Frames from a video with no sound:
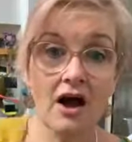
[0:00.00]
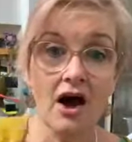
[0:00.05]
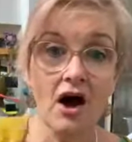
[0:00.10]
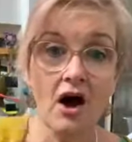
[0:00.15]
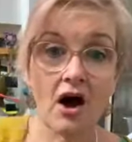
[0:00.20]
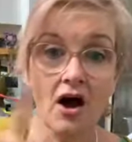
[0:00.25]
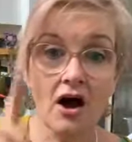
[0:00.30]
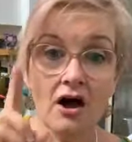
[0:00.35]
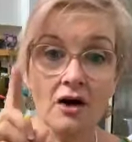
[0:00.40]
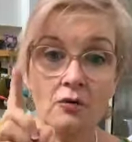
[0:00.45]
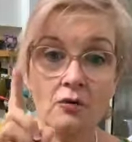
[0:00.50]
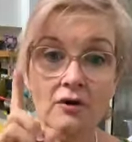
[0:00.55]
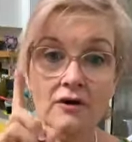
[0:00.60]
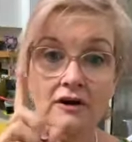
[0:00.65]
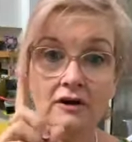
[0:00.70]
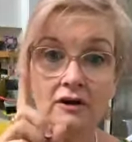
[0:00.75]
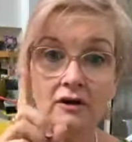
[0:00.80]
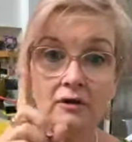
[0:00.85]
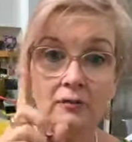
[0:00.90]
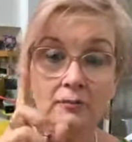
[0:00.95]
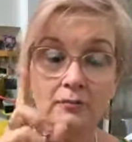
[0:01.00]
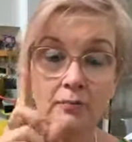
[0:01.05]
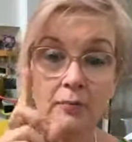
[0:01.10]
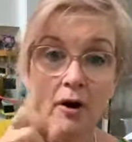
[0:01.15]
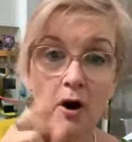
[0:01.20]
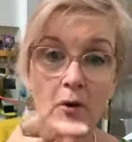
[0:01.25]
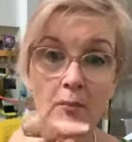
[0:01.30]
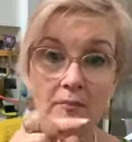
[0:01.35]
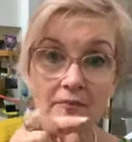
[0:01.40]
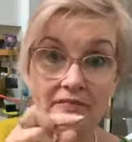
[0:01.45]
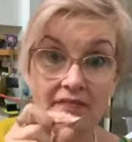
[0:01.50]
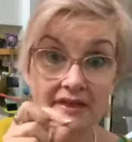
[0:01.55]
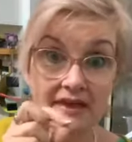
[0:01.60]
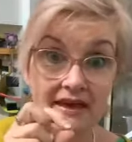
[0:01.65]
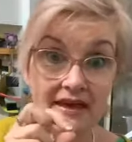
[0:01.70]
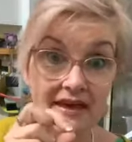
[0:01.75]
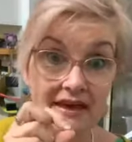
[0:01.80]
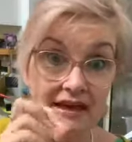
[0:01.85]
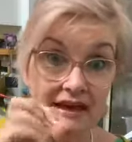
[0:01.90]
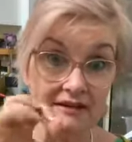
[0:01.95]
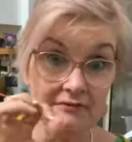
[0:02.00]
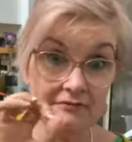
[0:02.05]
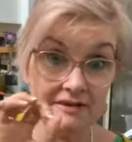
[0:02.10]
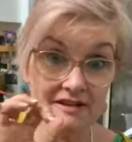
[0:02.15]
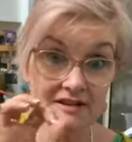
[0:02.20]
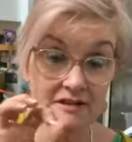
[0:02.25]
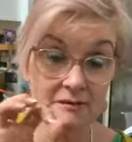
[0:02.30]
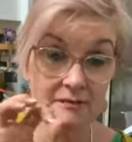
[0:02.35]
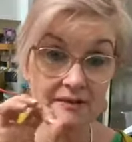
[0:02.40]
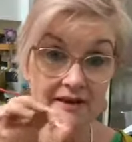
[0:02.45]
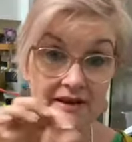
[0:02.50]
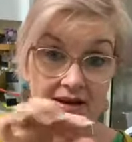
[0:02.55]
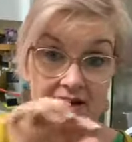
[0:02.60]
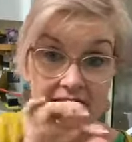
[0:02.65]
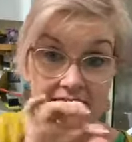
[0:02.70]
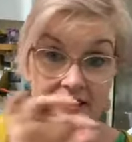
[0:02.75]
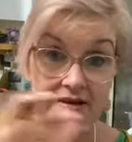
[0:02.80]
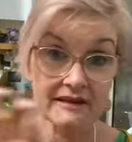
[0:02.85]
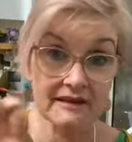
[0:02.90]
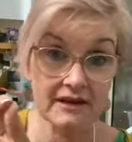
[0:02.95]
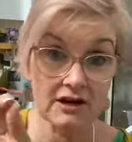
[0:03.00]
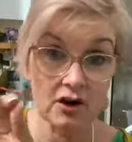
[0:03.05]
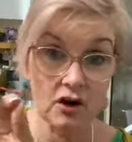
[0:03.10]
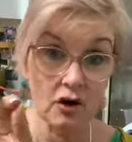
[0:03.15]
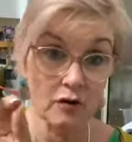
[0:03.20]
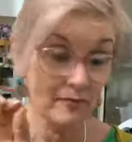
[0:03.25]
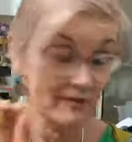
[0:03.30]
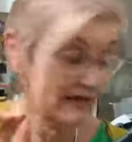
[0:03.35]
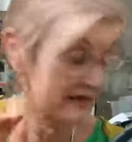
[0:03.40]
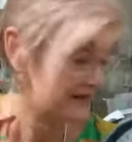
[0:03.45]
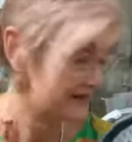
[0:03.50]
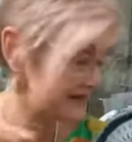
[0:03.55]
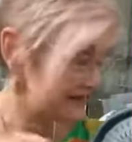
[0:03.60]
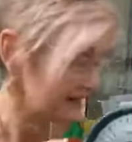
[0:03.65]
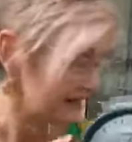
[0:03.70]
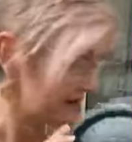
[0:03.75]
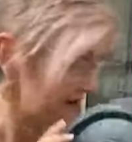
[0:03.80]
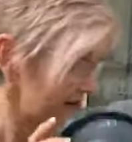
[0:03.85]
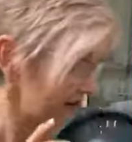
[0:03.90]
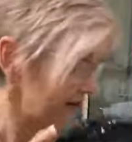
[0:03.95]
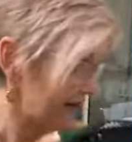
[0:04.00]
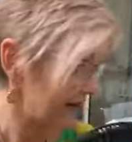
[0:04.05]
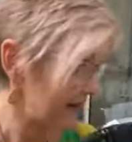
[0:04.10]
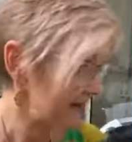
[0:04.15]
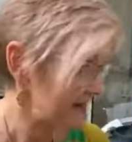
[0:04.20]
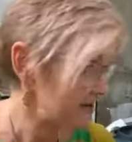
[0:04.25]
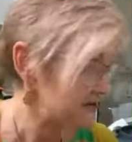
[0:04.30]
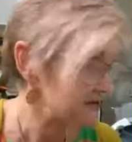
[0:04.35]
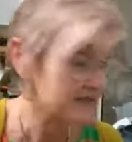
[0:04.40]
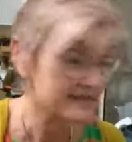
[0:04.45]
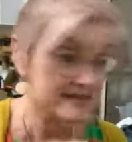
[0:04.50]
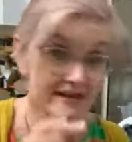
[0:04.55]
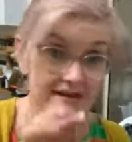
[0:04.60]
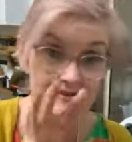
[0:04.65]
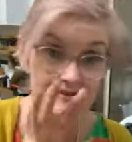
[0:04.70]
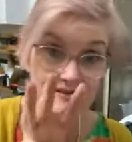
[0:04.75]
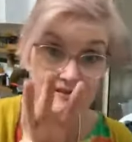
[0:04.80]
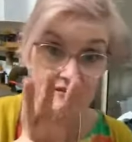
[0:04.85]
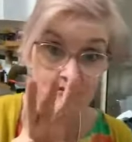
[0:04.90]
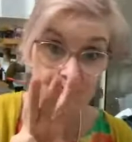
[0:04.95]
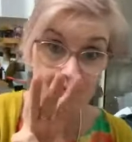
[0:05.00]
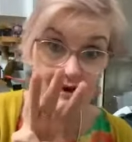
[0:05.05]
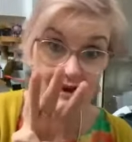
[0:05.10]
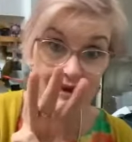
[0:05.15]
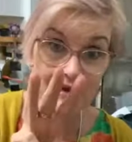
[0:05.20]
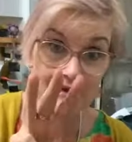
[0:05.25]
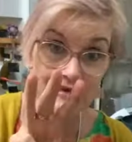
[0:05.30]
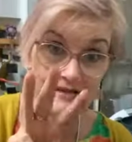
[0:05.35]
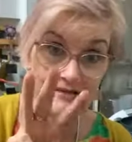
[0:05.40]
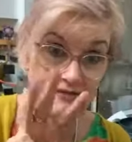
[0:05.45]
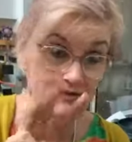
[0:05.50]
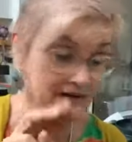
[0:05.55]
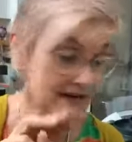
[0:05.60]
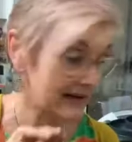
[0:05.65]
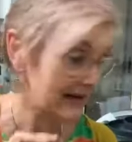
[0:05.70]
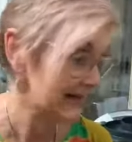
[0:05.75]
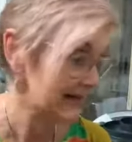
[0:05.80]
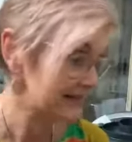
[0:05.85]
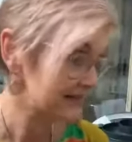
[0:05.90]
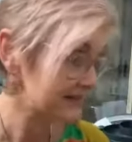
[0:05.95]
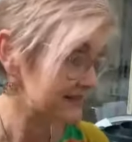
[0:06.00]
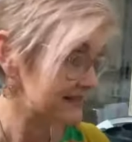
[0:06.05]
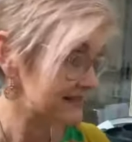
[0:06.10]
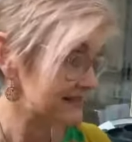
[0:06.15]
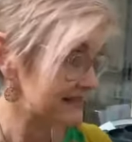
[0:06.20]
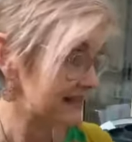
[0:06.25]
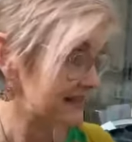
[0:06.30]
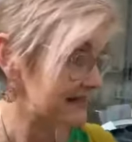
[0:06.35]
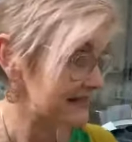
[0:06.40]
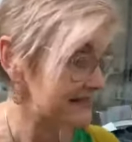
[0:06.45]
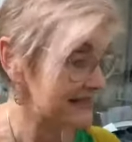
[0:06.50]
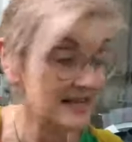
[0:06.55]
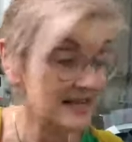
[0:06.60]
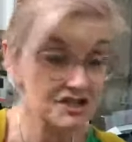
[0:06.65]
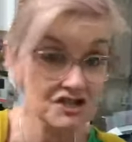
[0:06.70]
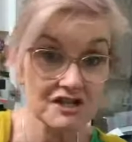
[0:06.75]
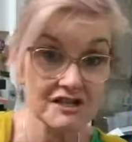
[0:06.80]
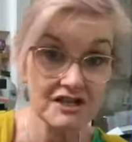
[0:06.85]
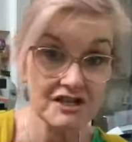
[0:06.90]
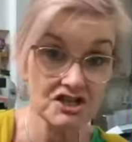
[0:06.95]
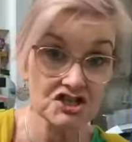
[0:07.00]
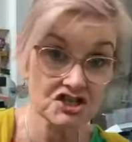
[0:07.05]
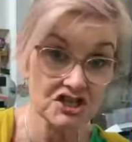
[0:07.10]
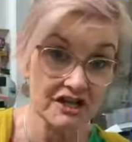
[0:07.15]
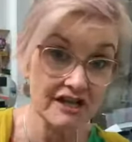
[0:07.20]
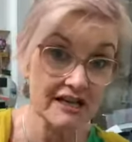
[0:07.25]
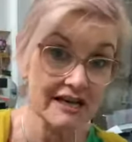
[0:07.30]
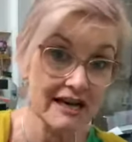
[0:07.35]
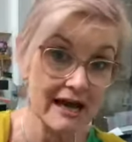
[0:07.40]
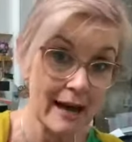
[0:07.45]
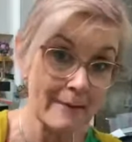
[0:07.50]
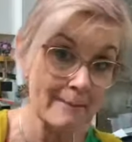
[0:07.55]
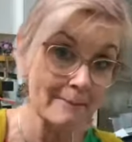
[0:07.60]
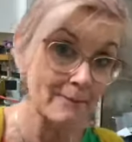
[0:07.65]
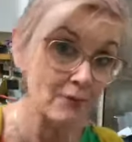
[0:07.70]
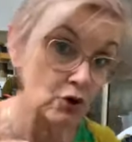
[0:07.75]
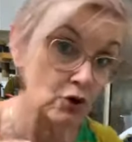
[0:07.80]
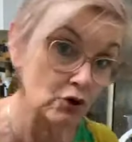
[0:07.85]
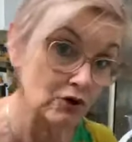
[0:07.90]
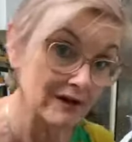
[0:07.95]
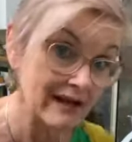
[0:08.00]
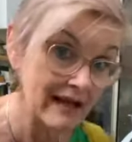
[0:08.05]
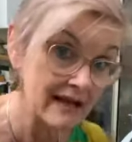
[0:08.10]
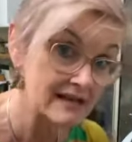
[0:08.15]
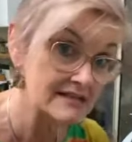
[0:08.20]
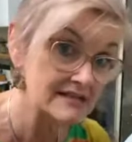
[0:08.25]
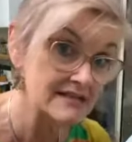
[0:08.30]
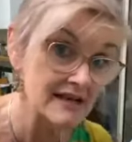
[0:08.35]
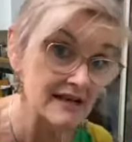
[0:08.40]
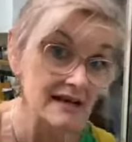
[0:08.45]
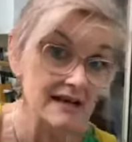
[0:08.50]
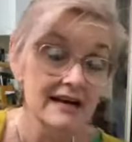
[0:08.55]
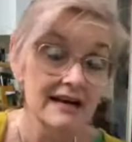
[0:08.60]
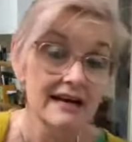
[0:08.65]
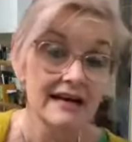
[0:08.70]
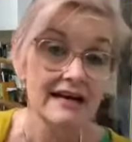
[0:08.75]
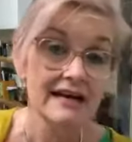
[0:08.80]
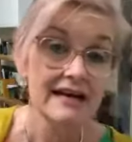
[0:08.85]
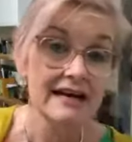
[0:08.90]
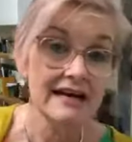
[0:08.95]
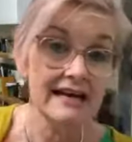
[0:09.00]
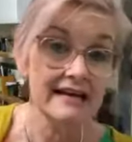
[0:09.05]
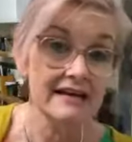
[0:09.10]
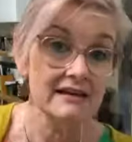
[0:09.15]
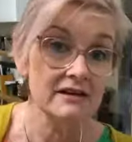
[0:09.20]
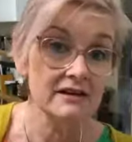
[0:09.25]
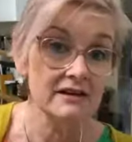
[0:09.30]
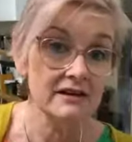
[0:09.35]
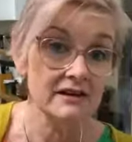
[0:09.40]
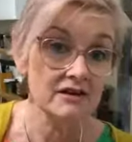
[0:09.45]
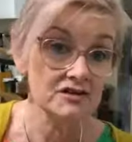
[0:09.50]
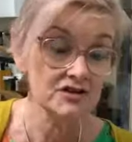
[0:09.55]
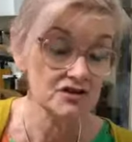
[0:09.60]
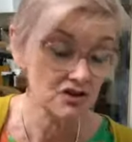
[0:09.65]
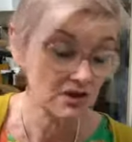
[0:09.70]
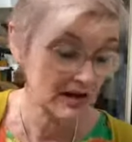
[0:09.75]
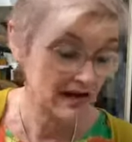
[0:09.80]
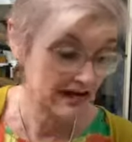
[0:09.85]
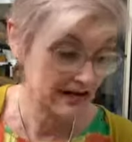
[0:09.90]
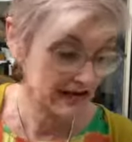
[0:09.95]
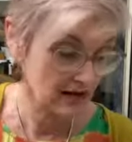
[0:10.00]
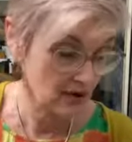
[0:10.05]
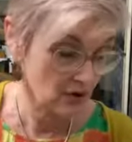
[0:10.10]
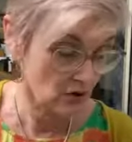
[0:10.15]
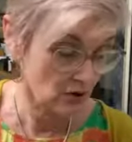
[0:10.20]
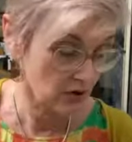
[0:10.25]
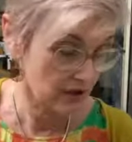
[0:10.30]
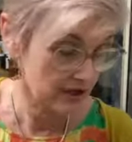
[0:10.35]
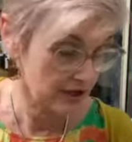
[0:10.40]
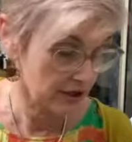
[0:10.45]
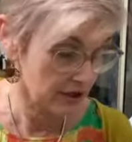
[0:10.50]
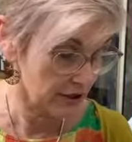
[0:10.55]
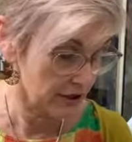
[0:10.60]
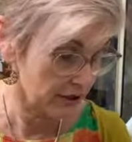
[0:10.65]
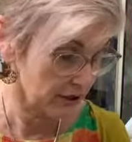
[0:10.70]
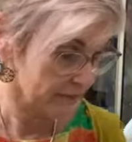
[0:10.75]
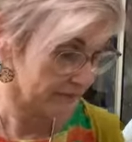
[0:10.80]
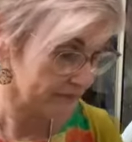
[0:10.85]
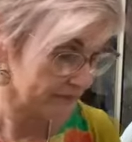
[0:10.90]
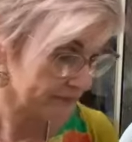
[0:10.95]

I will pop the recipe in the comments, okay? Because there's 3 different laksas, and it's actually the chicken and prawn laksa in the Australian cookie dough.